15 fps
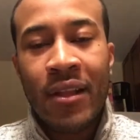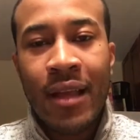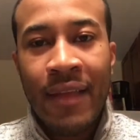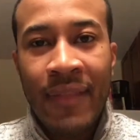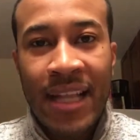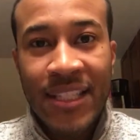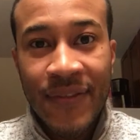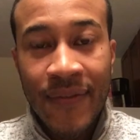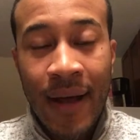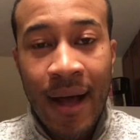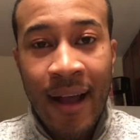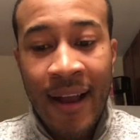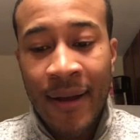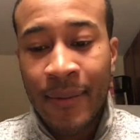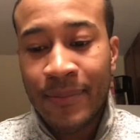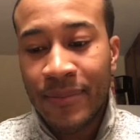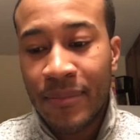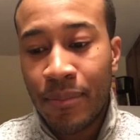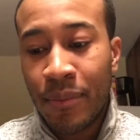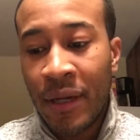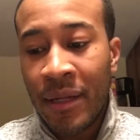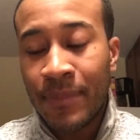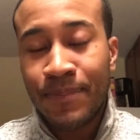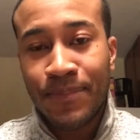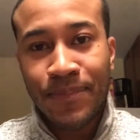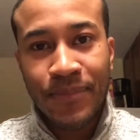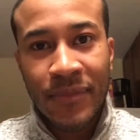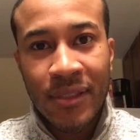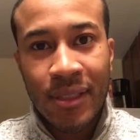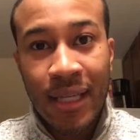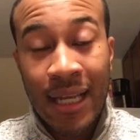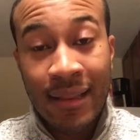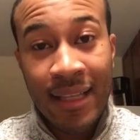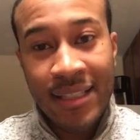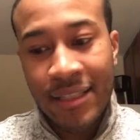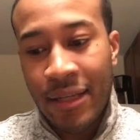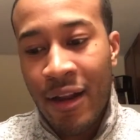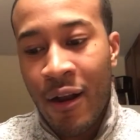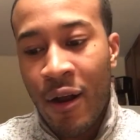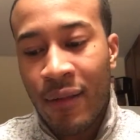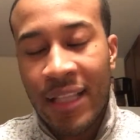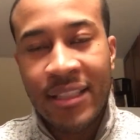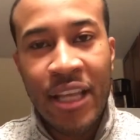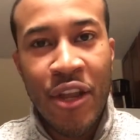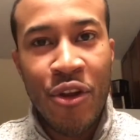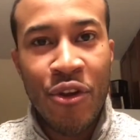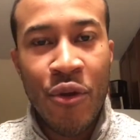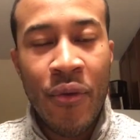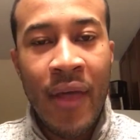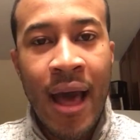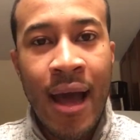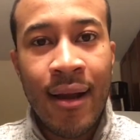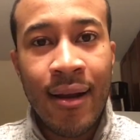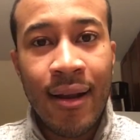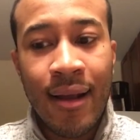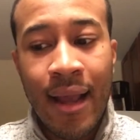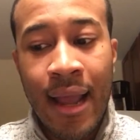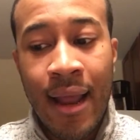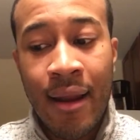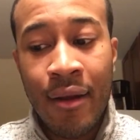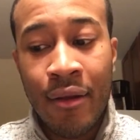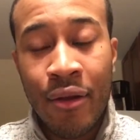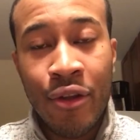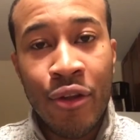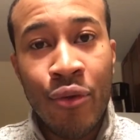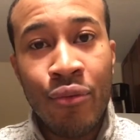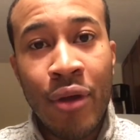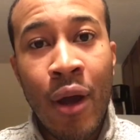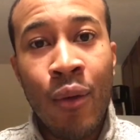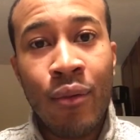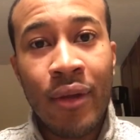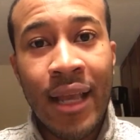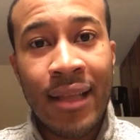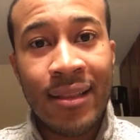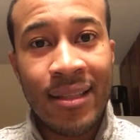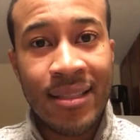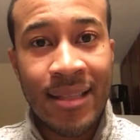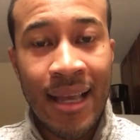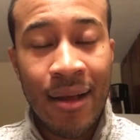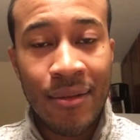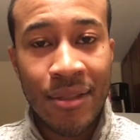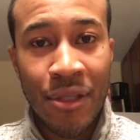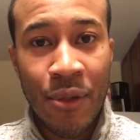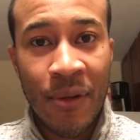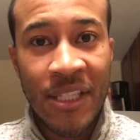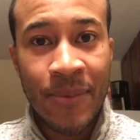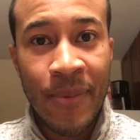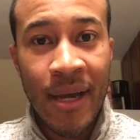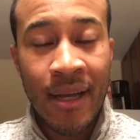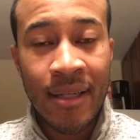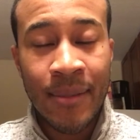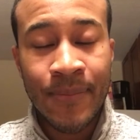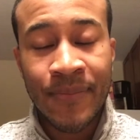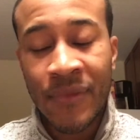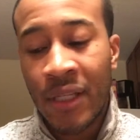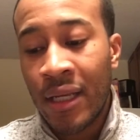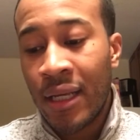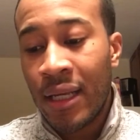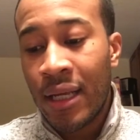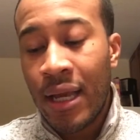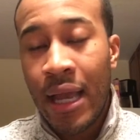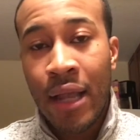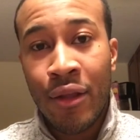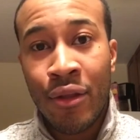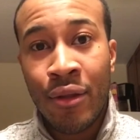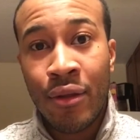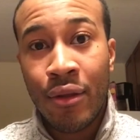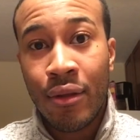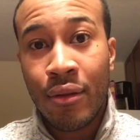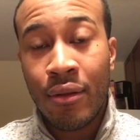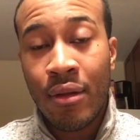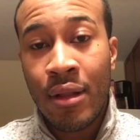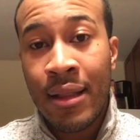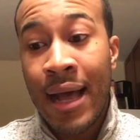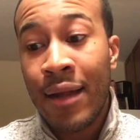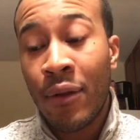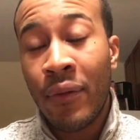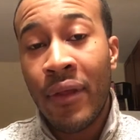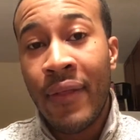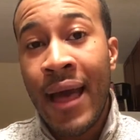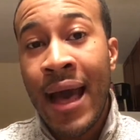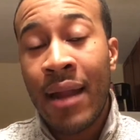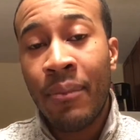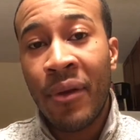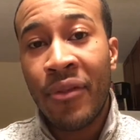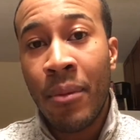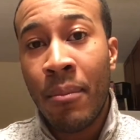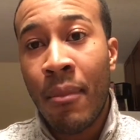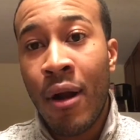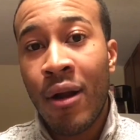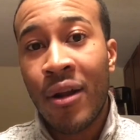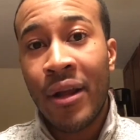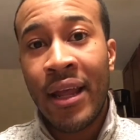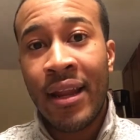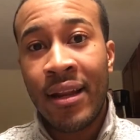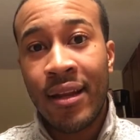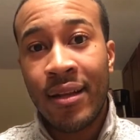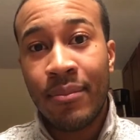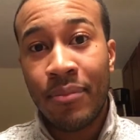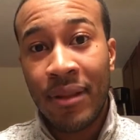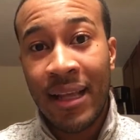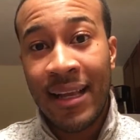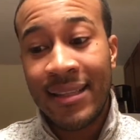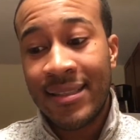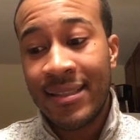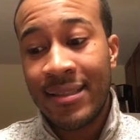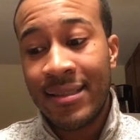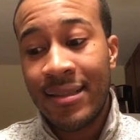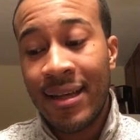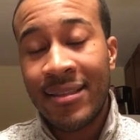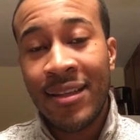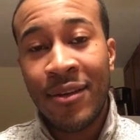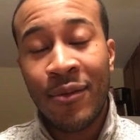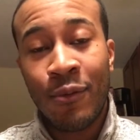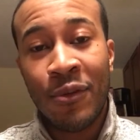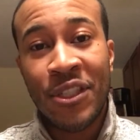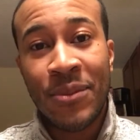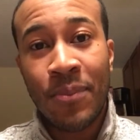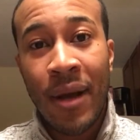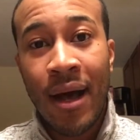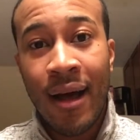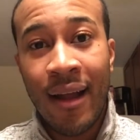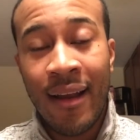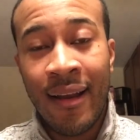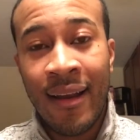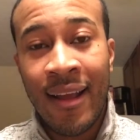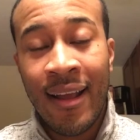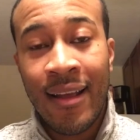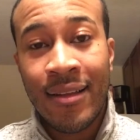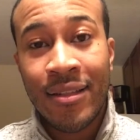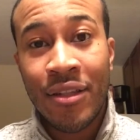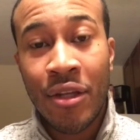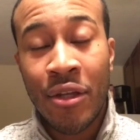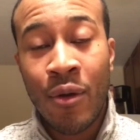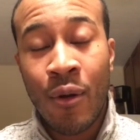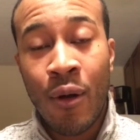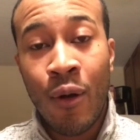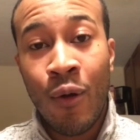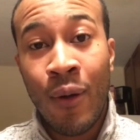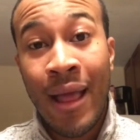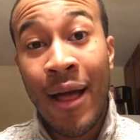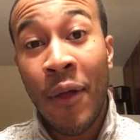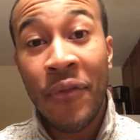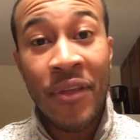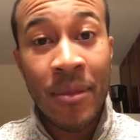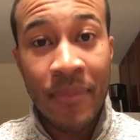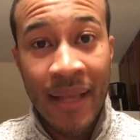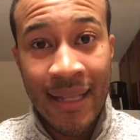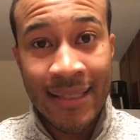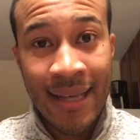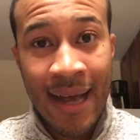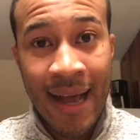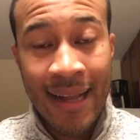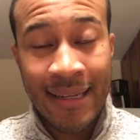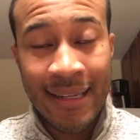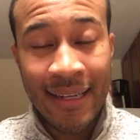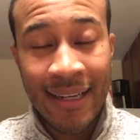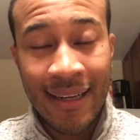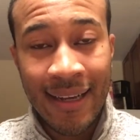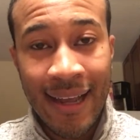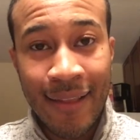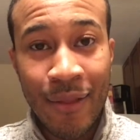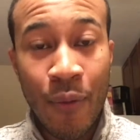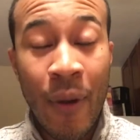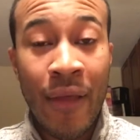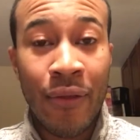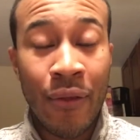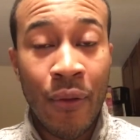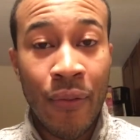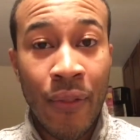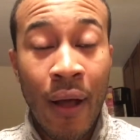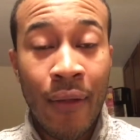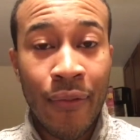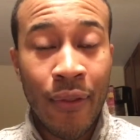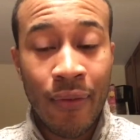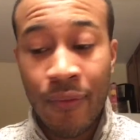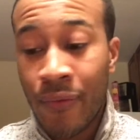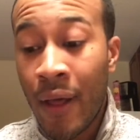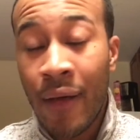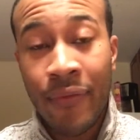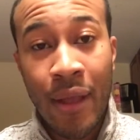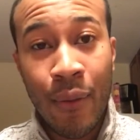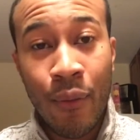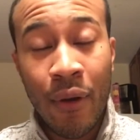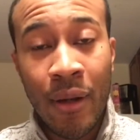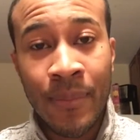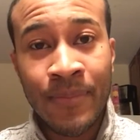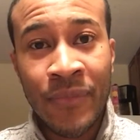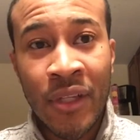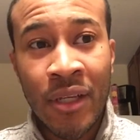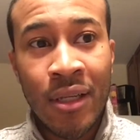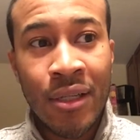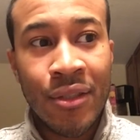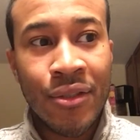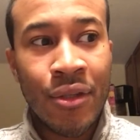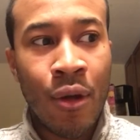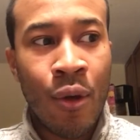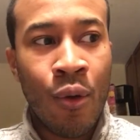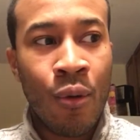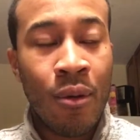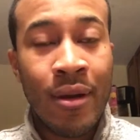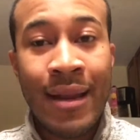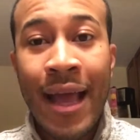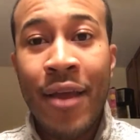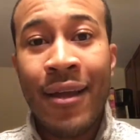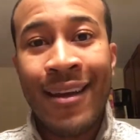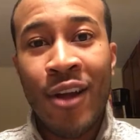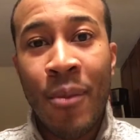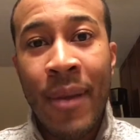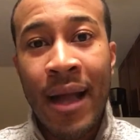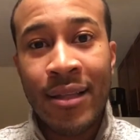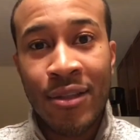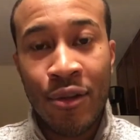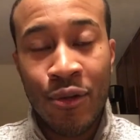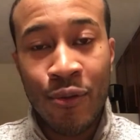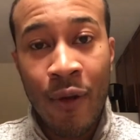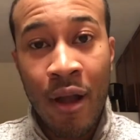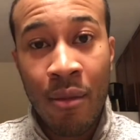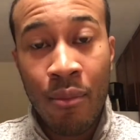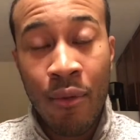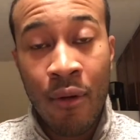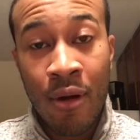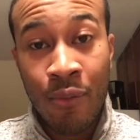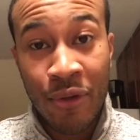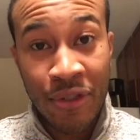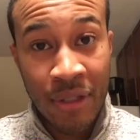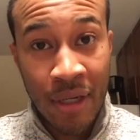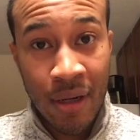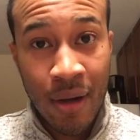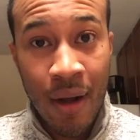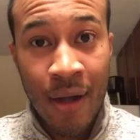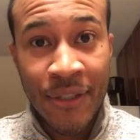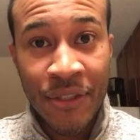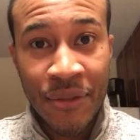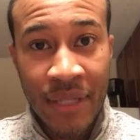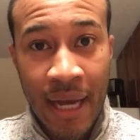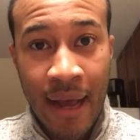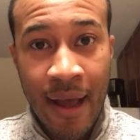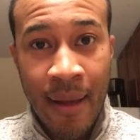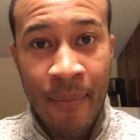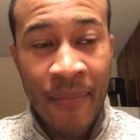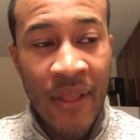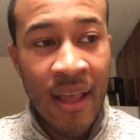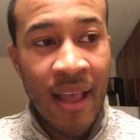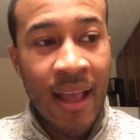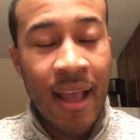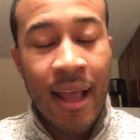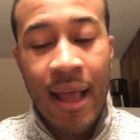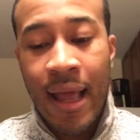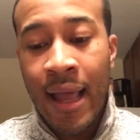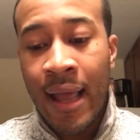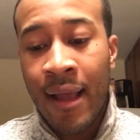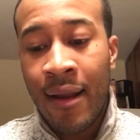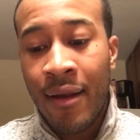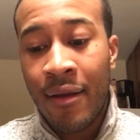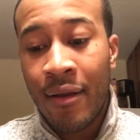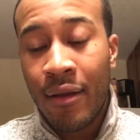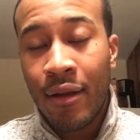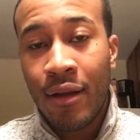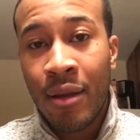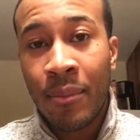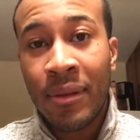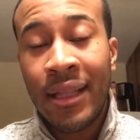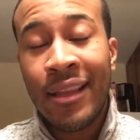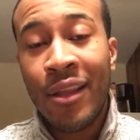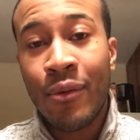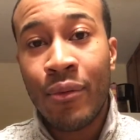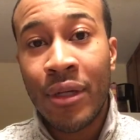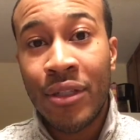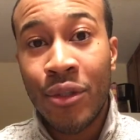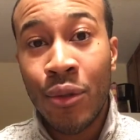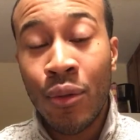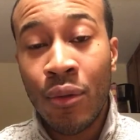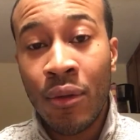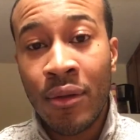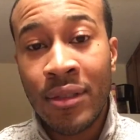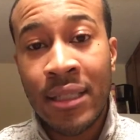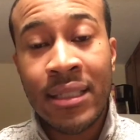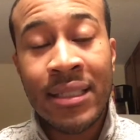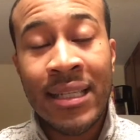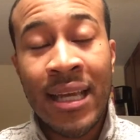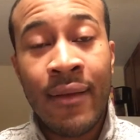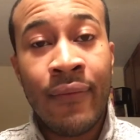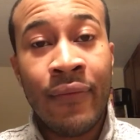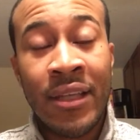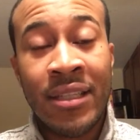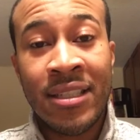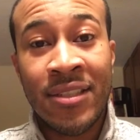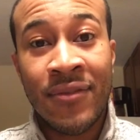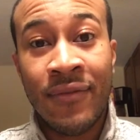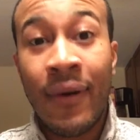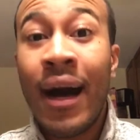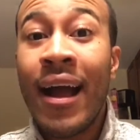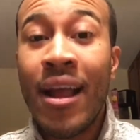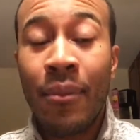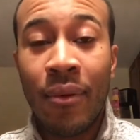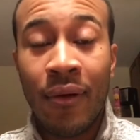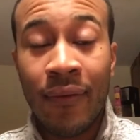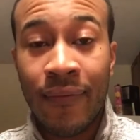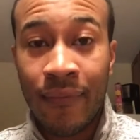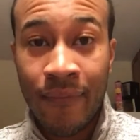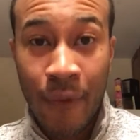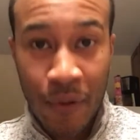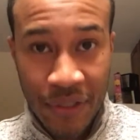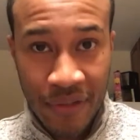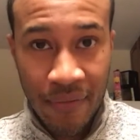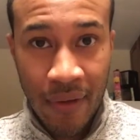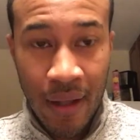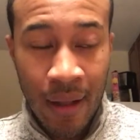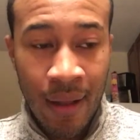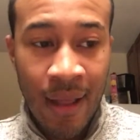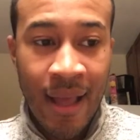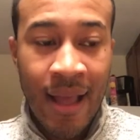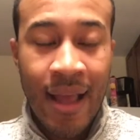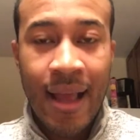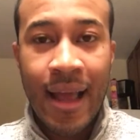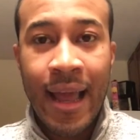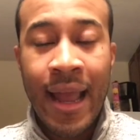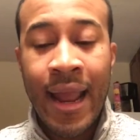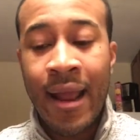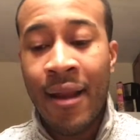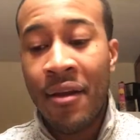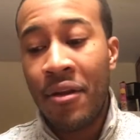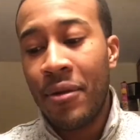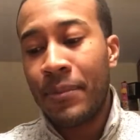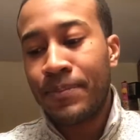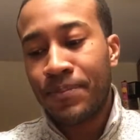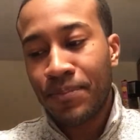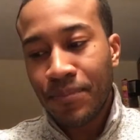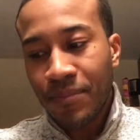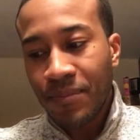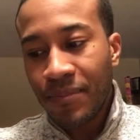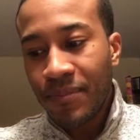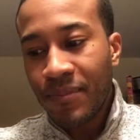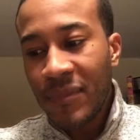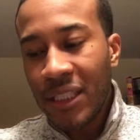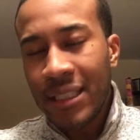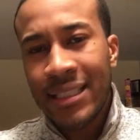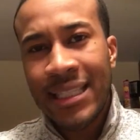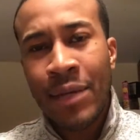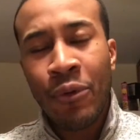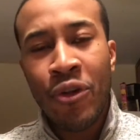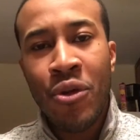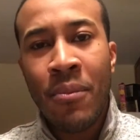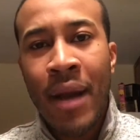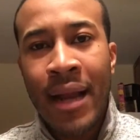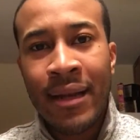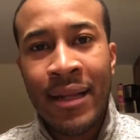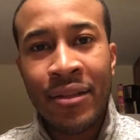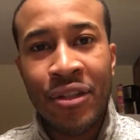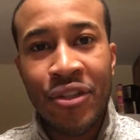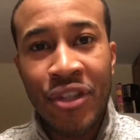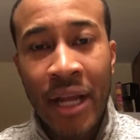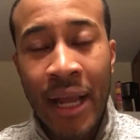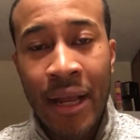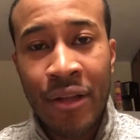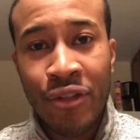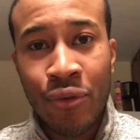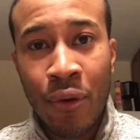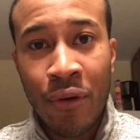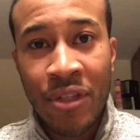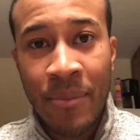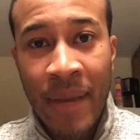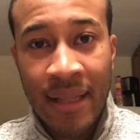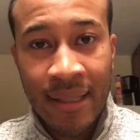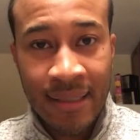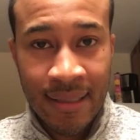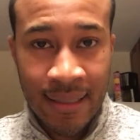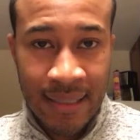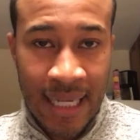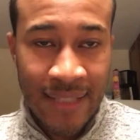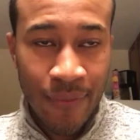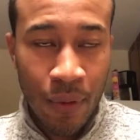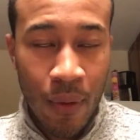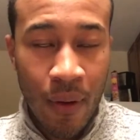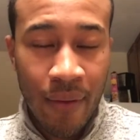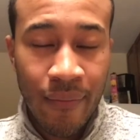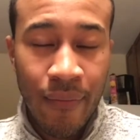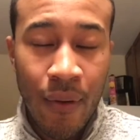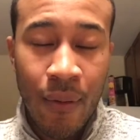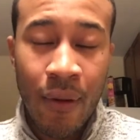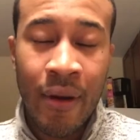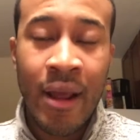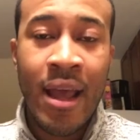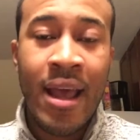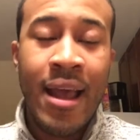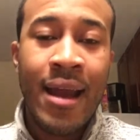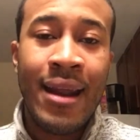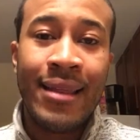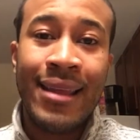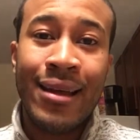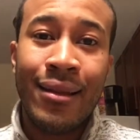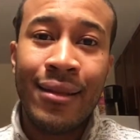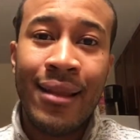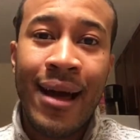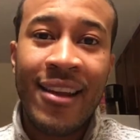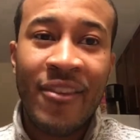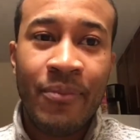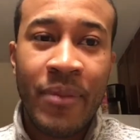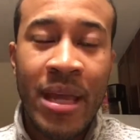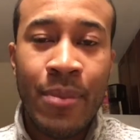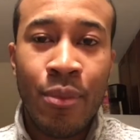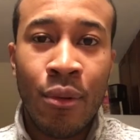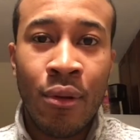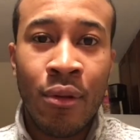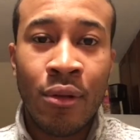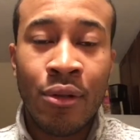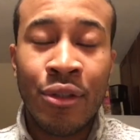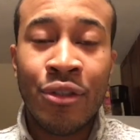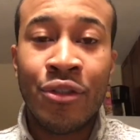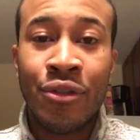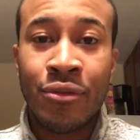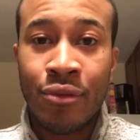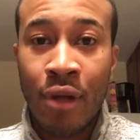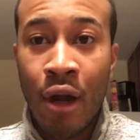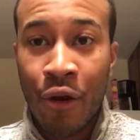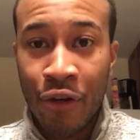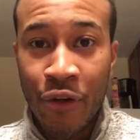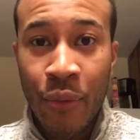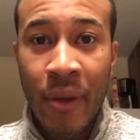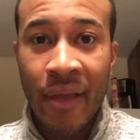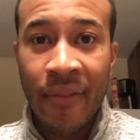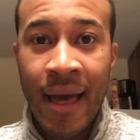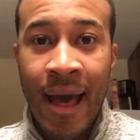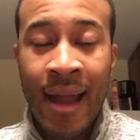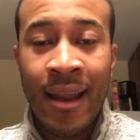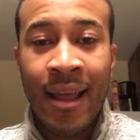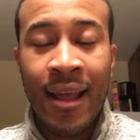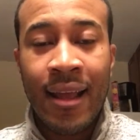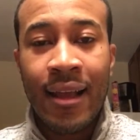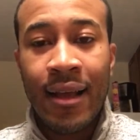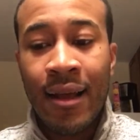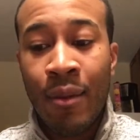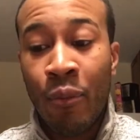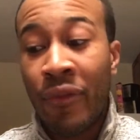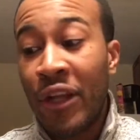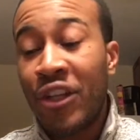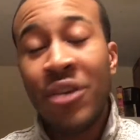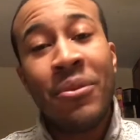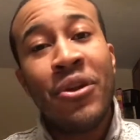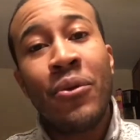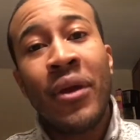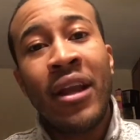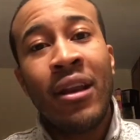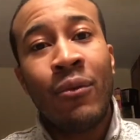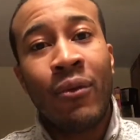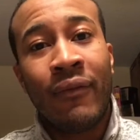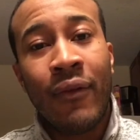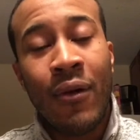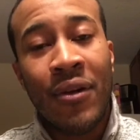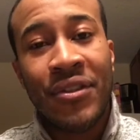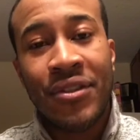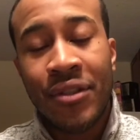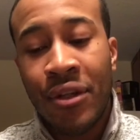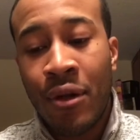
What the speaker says: And that's fine, but in this scenario, let's say you do that, and you don't get the sales that you expect. And not only that, but the marketplace doesn't respond to your whole healthy pizza idea in the way that you thought they would. So now you gotta go back to the drawing board, which is gonna cost you time, and completely retool to see if is viable, first of all, and see what you might need to change in order to make this successful going forward. And I think a lot of people are doing that when they should be doing it in reverse.